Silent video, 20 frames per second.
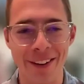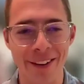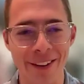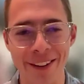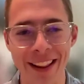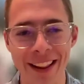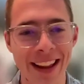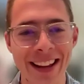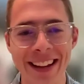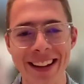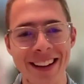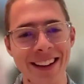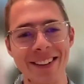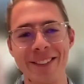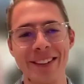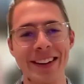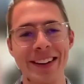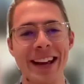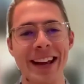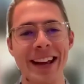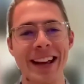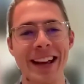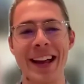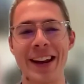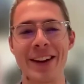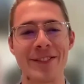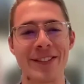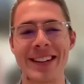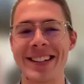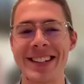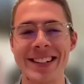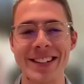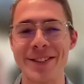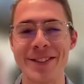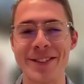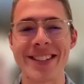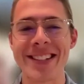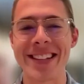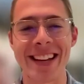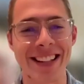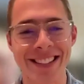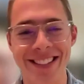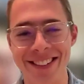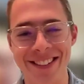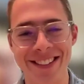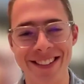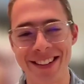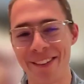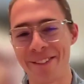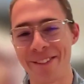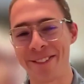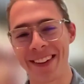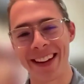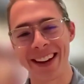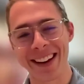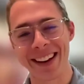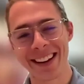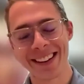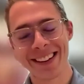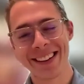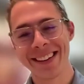or like we get him in to do skits or something.